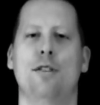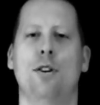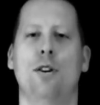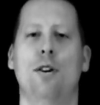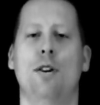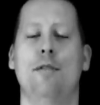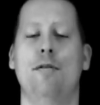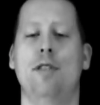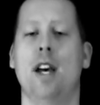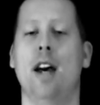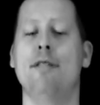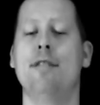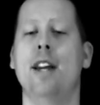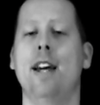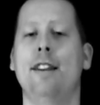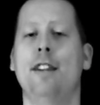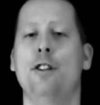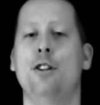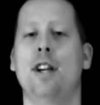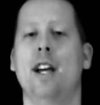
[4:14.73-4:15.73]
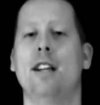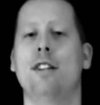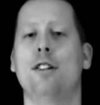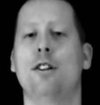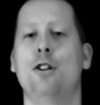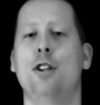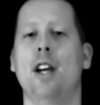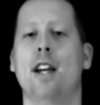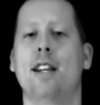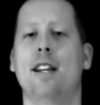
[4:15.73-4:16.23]
So if you haven't had the
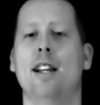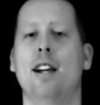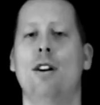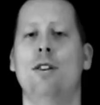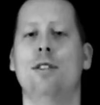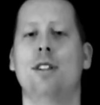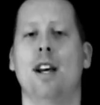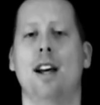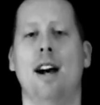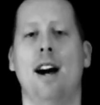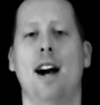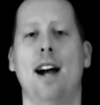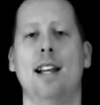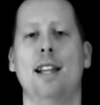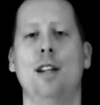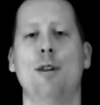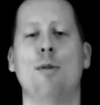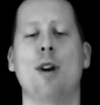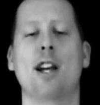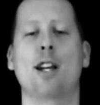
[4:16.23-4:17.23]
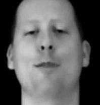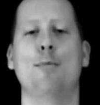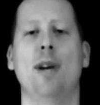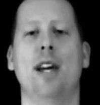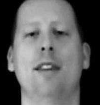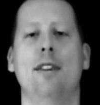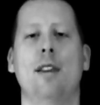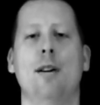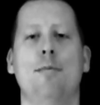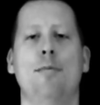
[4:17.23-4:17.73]
chance to check it out, I highly
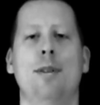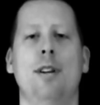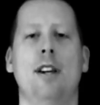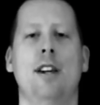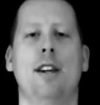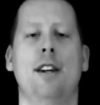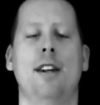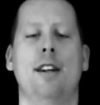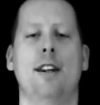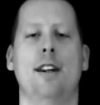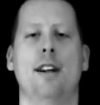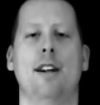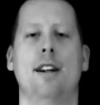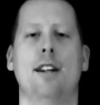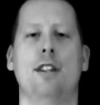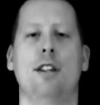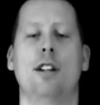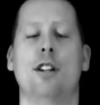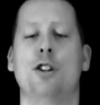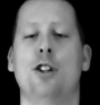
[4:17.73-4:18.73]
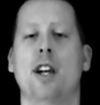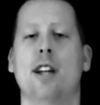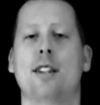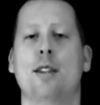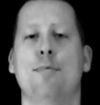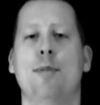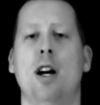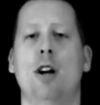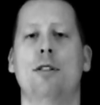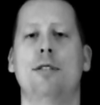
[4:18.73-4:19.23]
recommend them. You can
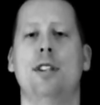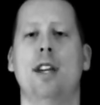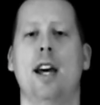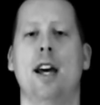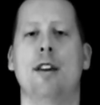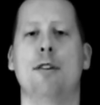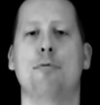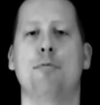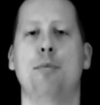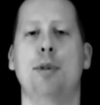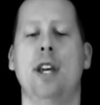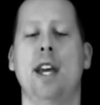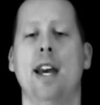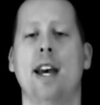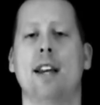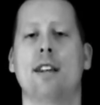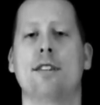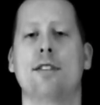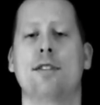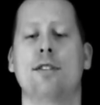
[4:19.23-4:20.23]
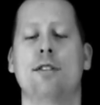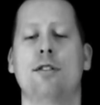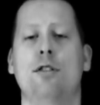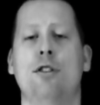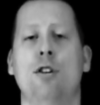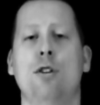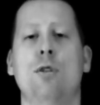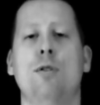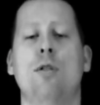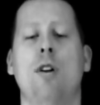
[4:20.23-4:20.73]
check them out at
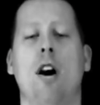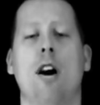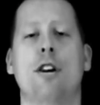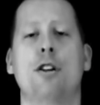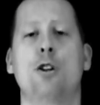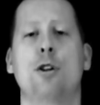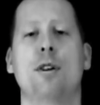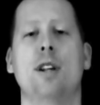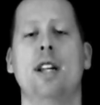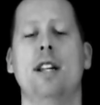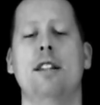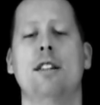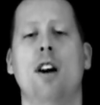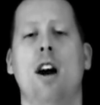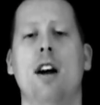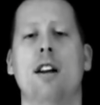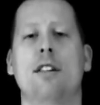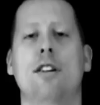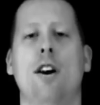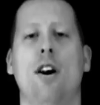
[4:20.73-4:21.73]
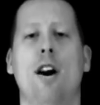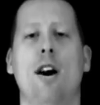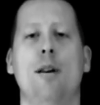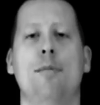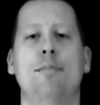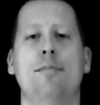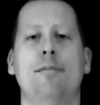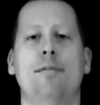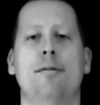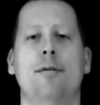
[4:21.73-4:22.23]

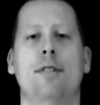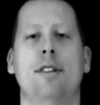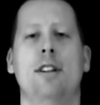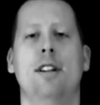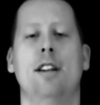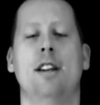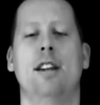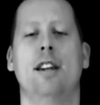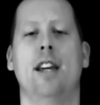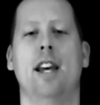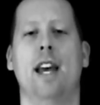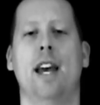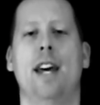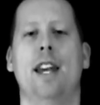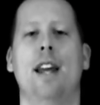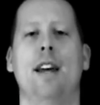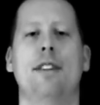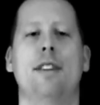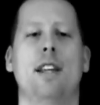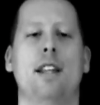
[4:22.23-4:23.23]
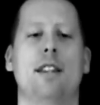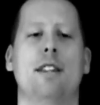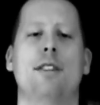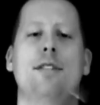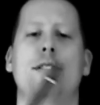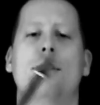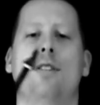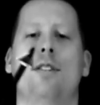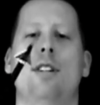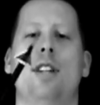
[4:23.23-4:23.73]
PX2Archery.com. And I
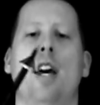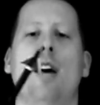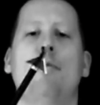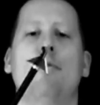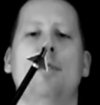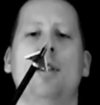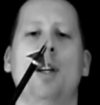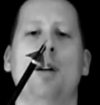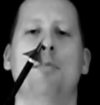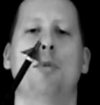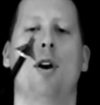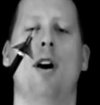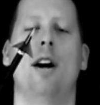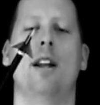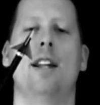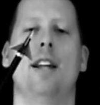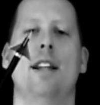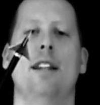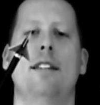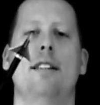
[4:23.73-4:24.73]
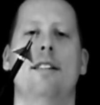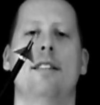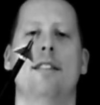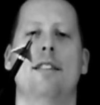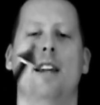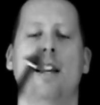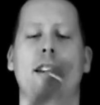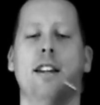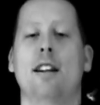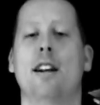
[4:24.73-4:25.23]
think this is definitely a broadhead
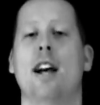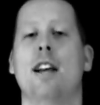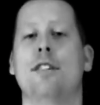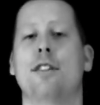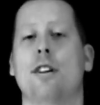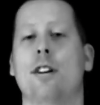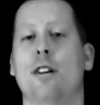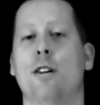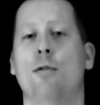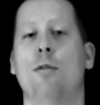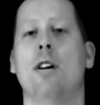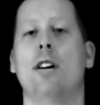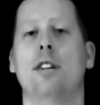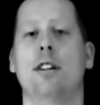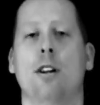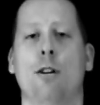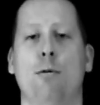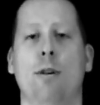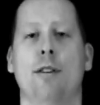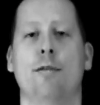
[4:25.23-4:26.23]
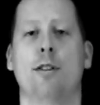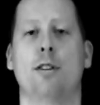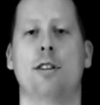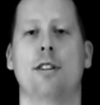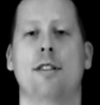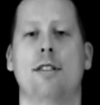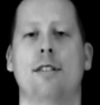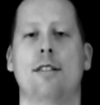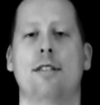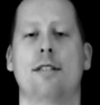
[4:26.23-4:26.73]
that you guys are going to want in your
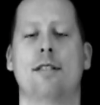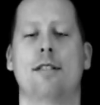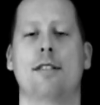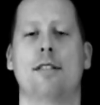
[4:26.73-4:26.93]
quivers.